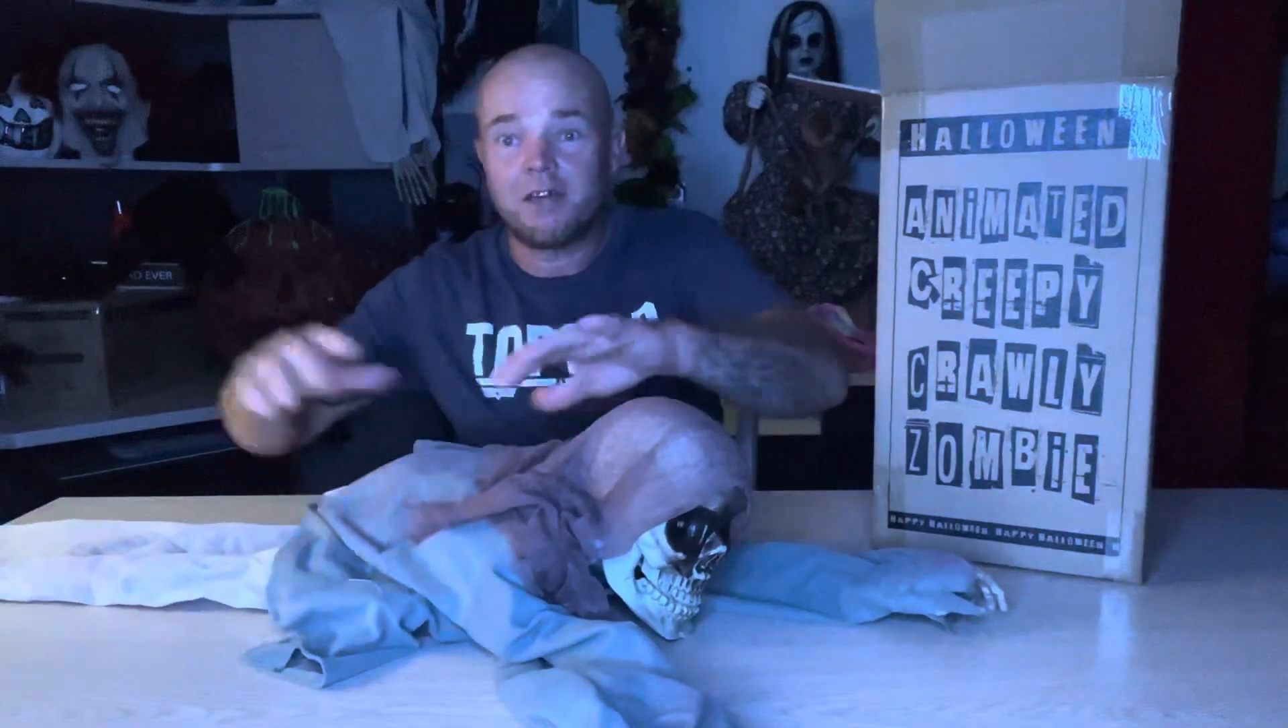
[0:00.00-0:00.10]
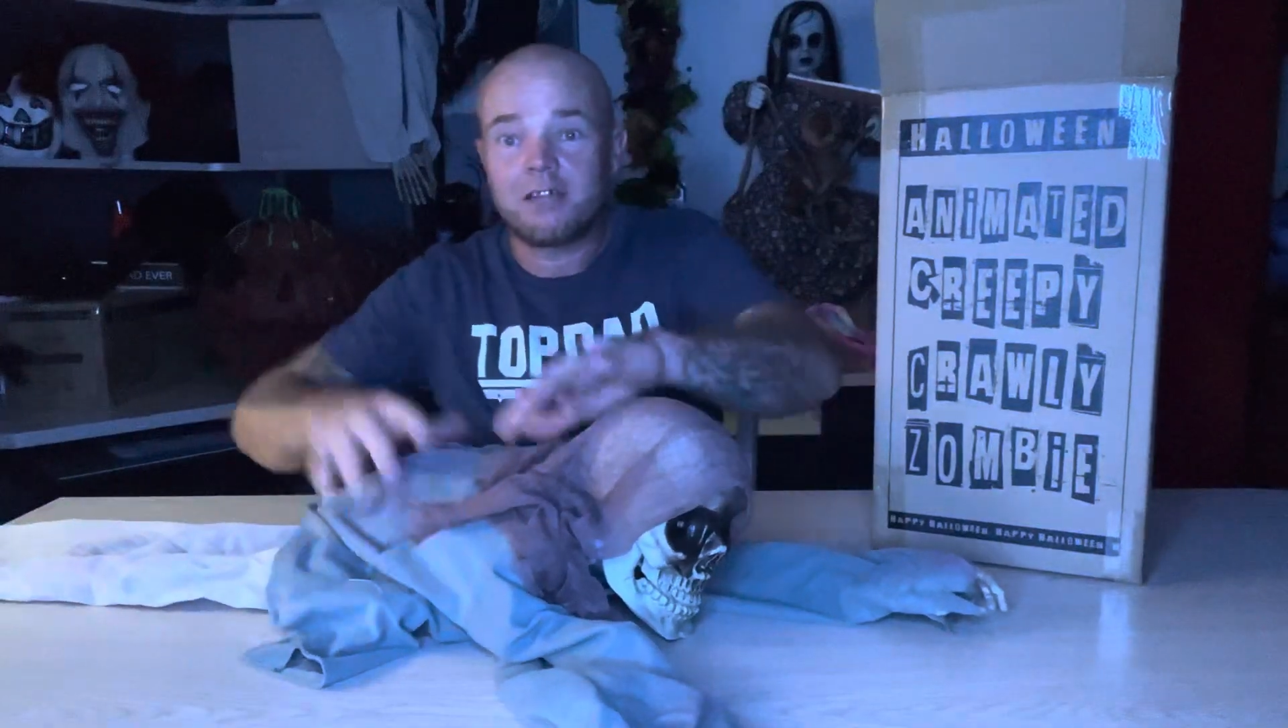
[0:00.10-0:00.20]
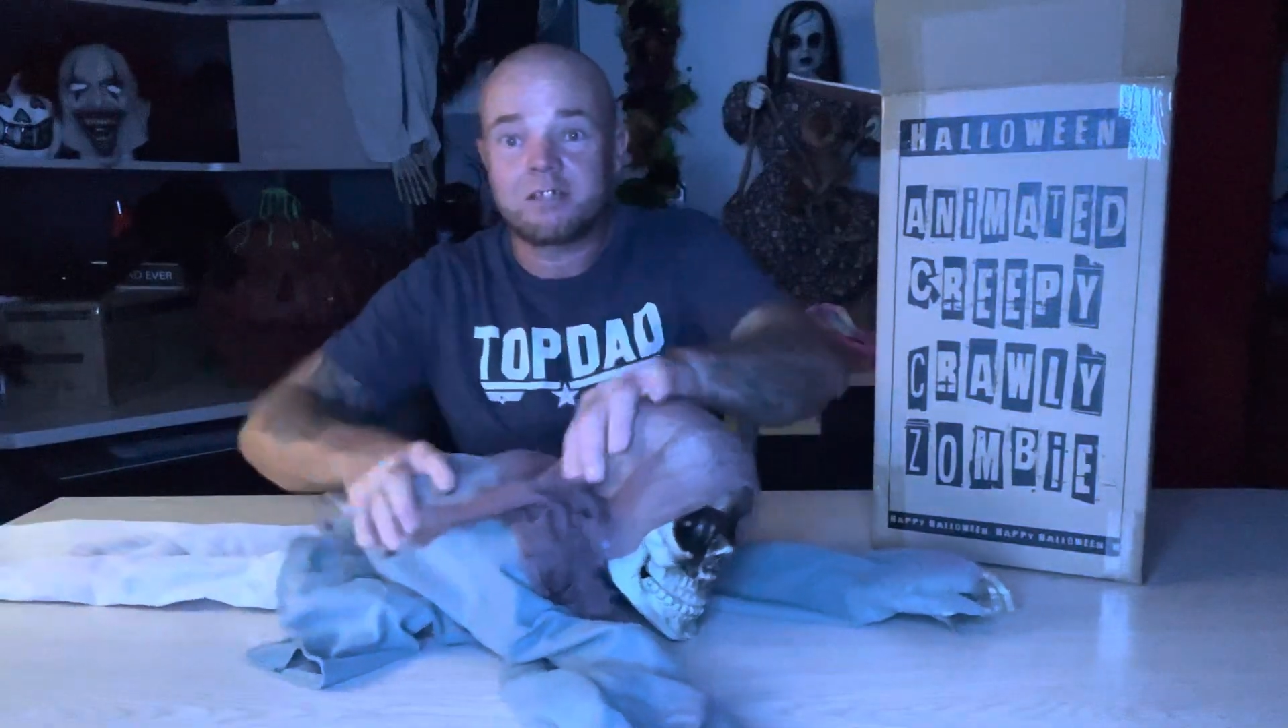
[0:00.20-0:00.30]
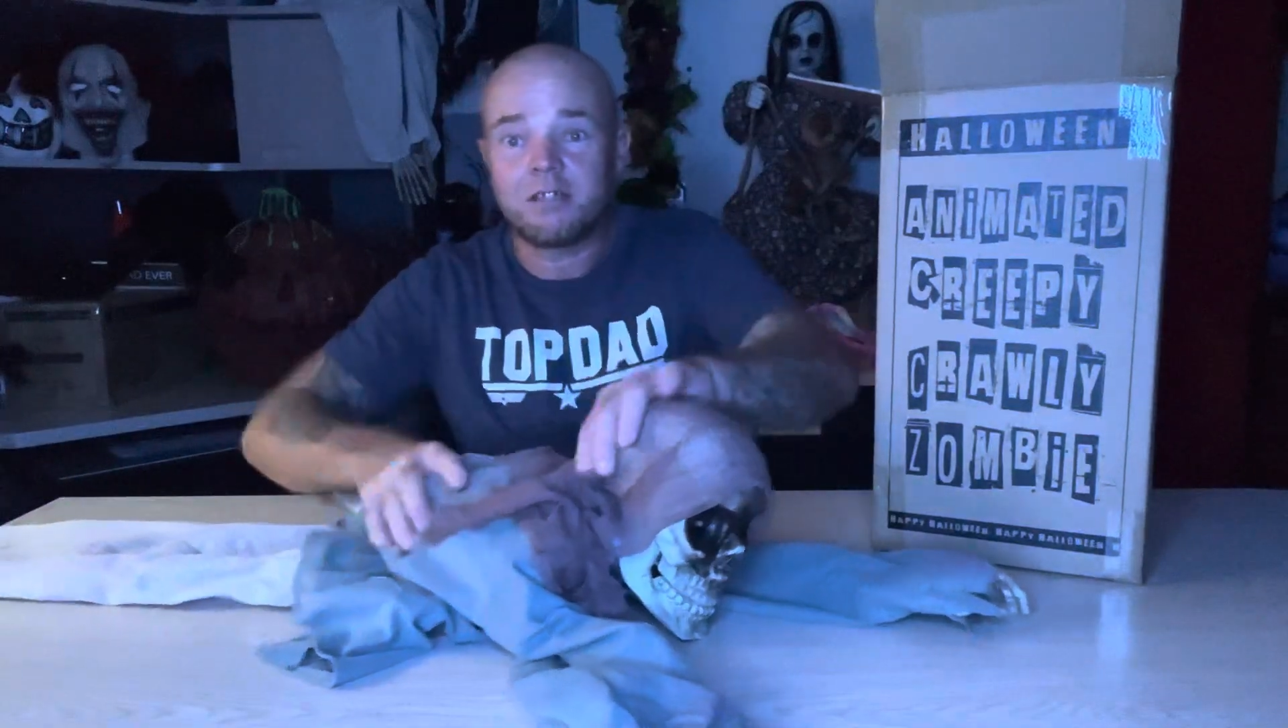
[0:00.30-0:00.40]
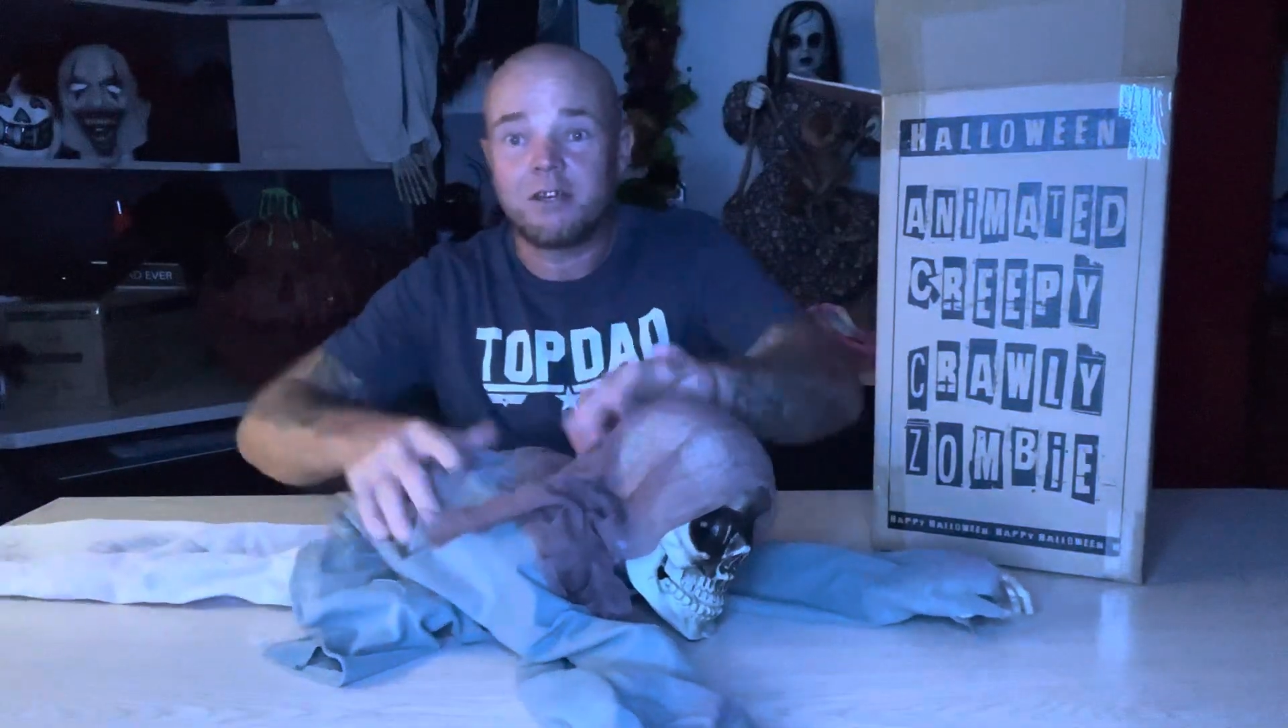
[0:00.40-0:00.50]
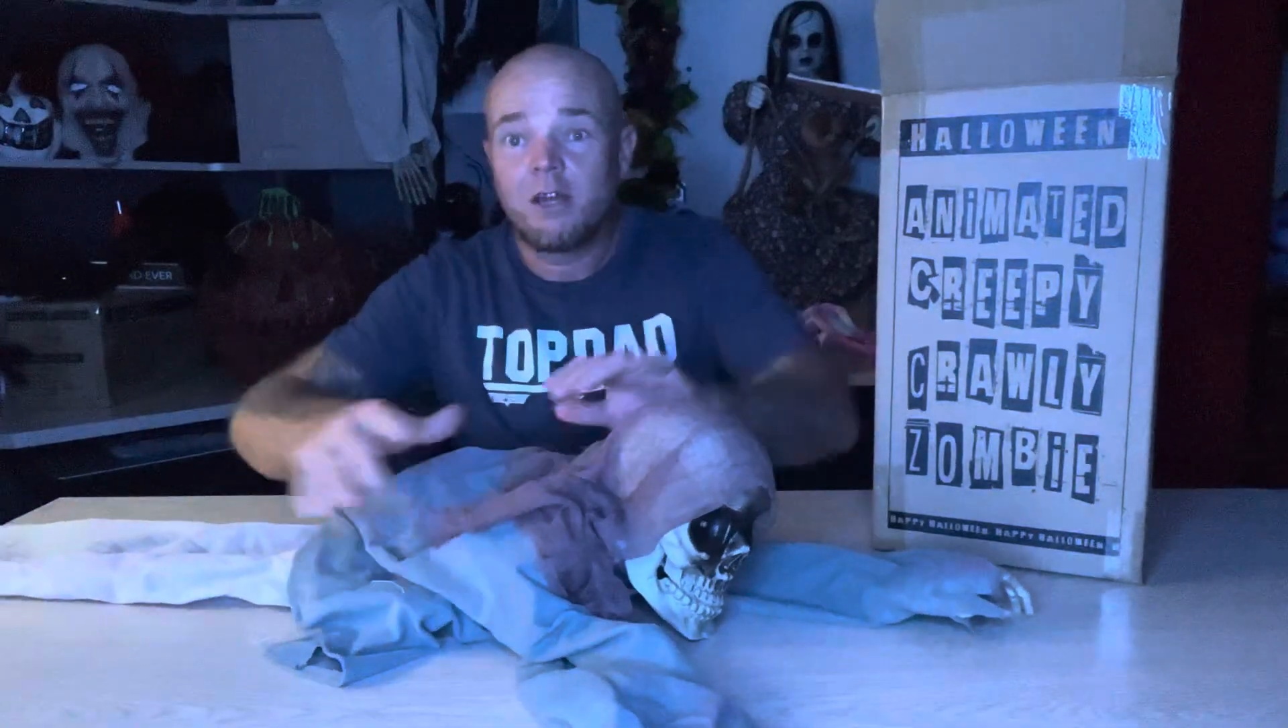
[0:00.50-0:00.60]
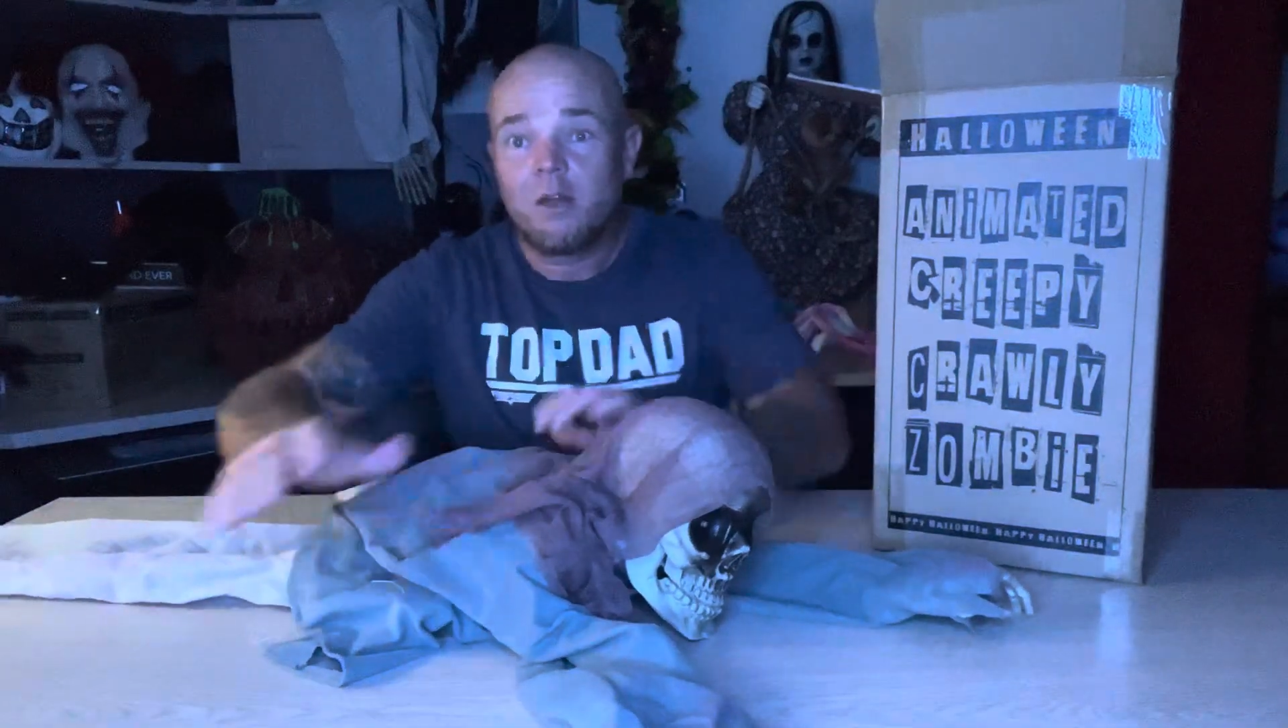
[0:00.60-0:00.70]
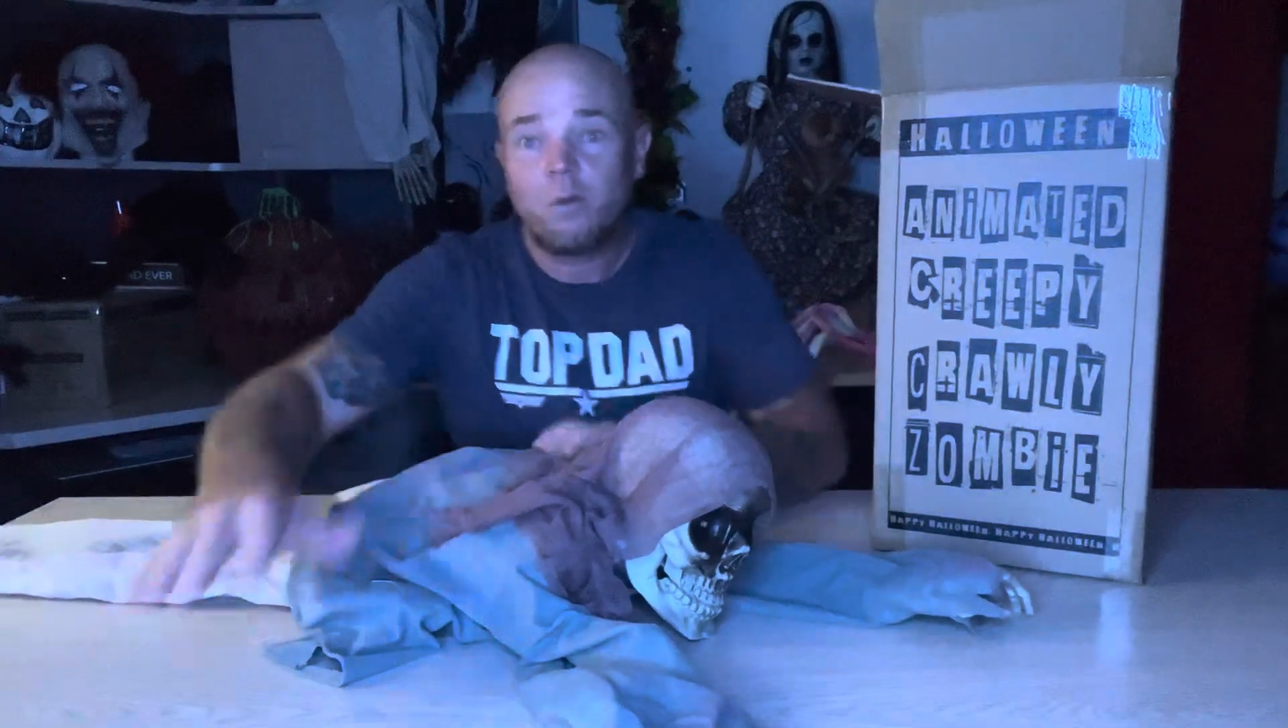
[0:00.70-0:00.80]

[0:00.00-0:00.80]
next to